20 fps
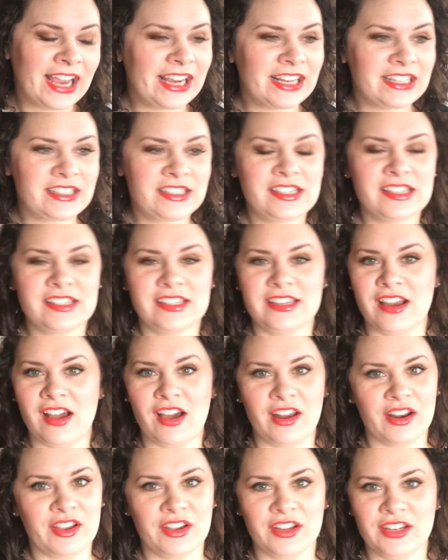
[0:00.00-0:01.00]
It's just
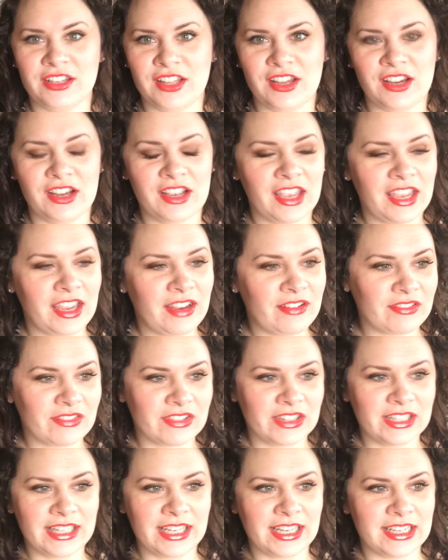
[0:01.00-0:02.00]
not a good look. It
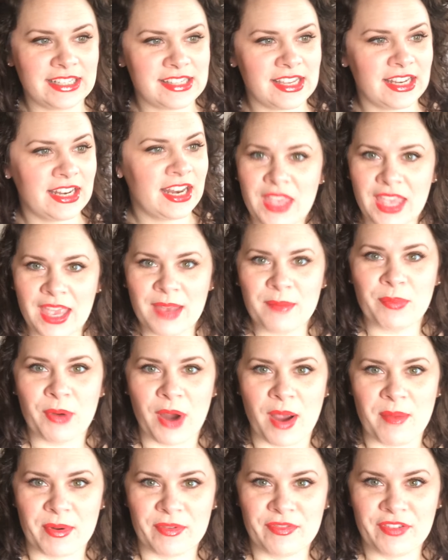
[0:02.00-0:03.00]
really isn't. Get
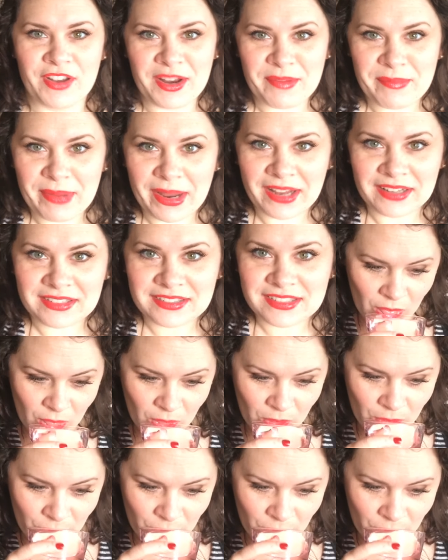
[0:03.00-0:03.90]
proper fitting pants.